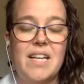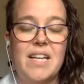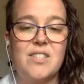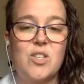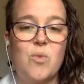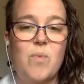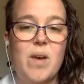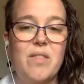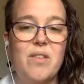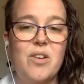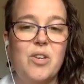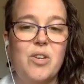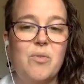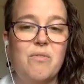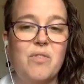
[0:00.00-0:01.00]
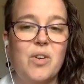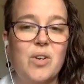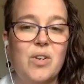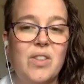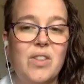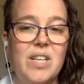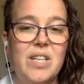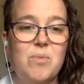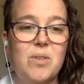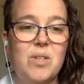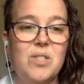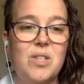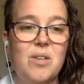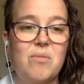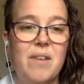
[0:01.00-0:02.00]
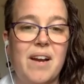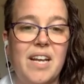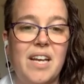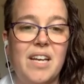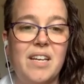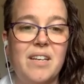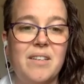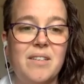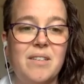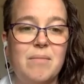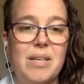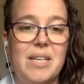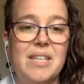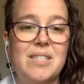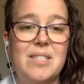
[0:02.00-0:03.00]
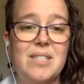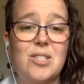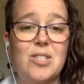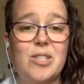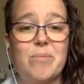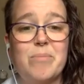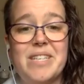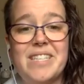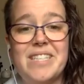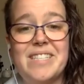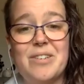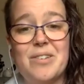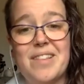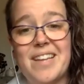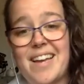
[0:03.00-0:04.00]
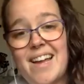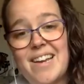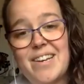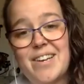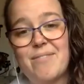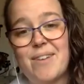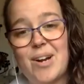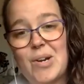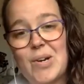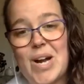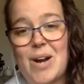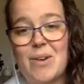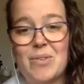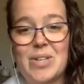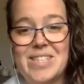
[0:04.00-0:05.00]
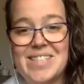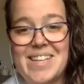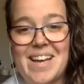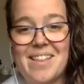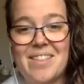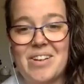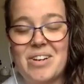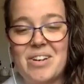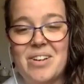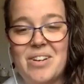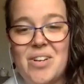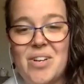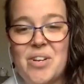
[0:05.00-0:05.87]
And so, whether you have heard these words already, because the sermon is near the end of our hour together,